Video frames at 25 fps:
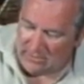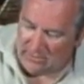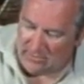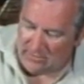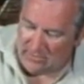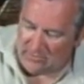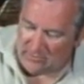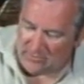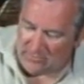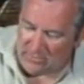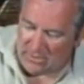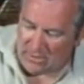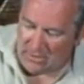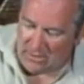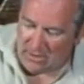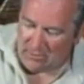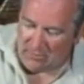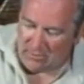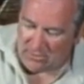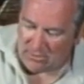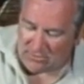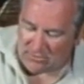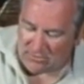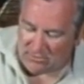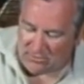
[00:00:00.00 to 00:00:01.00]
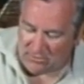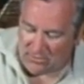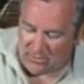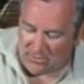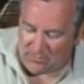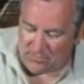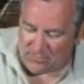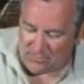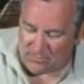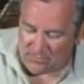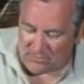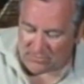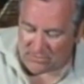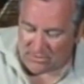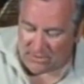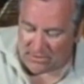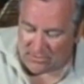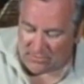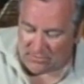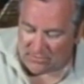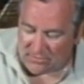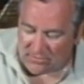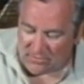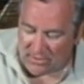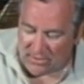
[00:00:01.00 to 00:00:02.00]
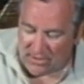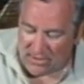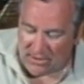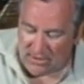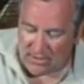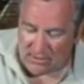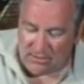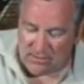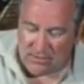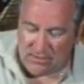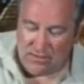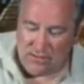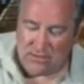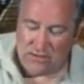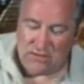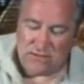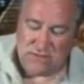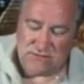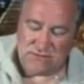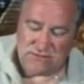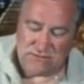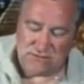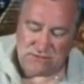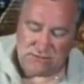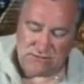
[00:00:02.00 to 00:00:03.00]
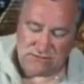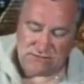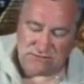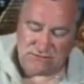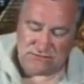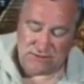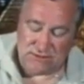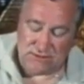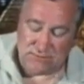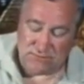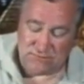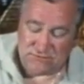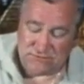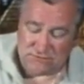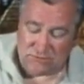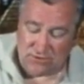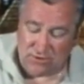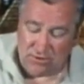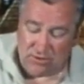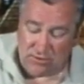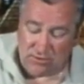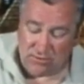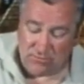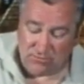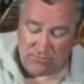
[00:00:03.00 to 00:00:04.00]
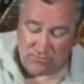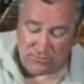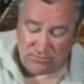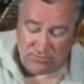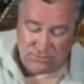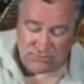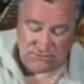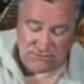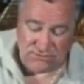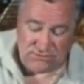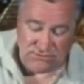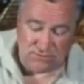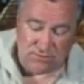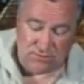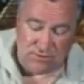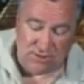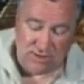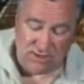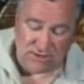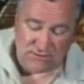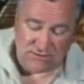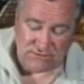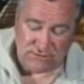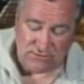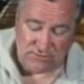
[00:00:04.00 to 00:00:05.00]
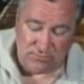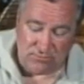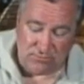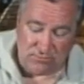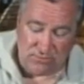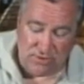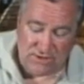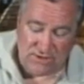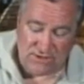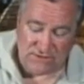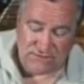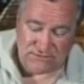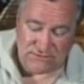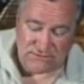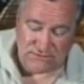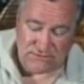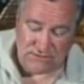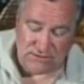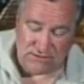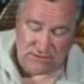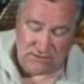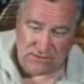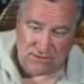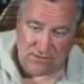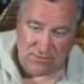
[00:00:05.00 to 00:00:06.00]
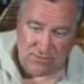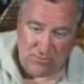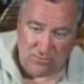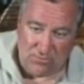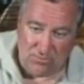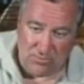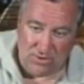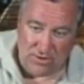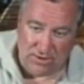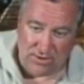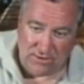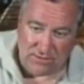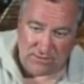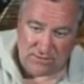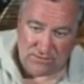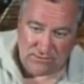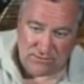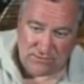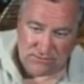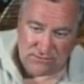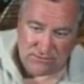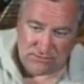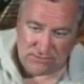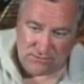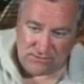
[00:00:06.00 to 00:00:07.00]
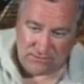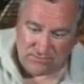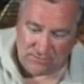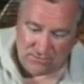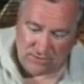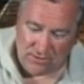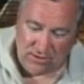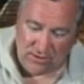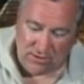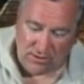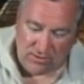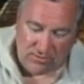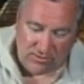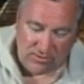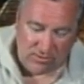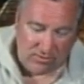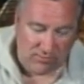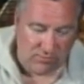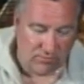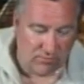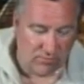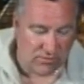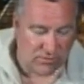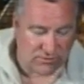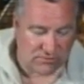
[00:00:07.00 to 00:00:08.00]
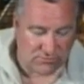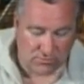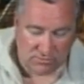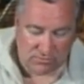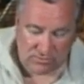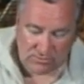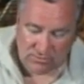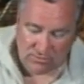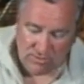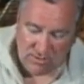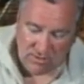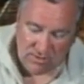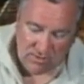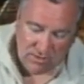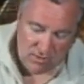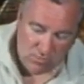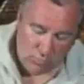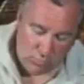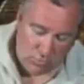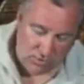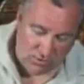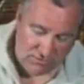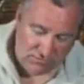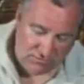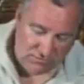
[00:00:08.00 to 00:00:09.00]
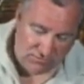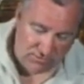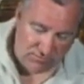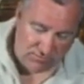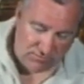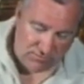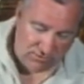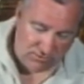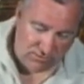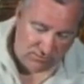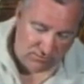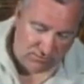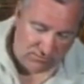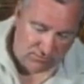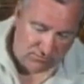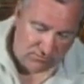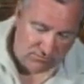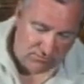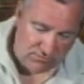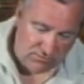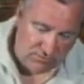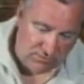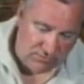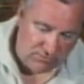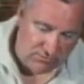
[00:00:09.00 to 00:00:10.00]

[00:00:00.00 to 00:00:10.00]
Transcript: uh, allowing it to flip from side to side, some strong influences will actually raise the weight in the air. Now, as we bring something into the